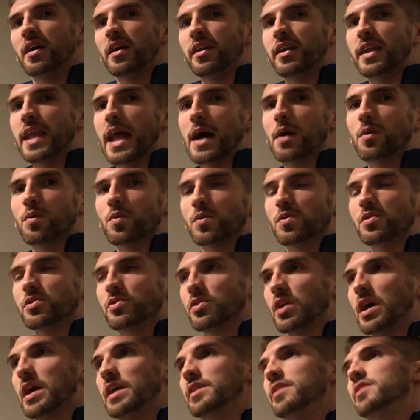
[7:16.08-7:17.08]
Now what we're
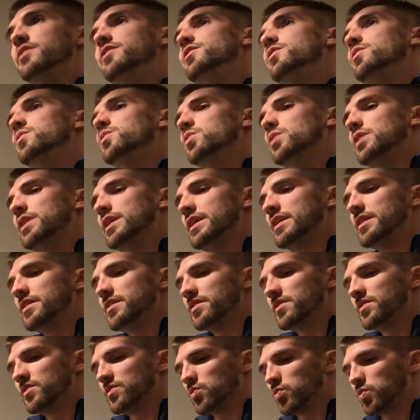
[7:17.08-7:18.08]
trying to do
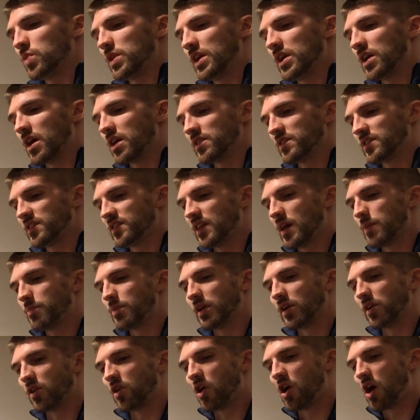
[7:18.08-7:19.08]
is we are
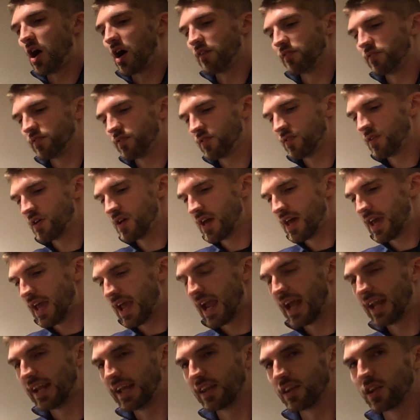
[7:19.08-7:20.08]
stepping off,
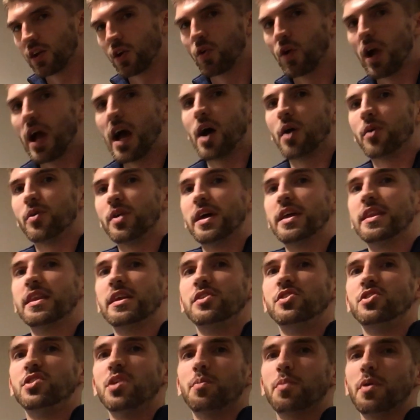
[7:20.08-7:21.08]
hitting the ground, and then
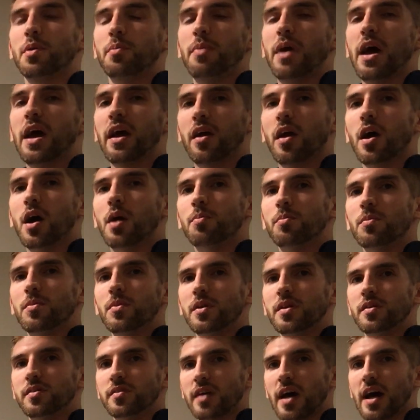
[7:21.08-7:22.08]
jumping back up
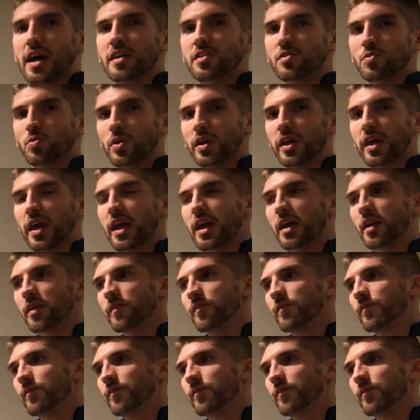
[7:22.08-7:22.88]
as high as we can.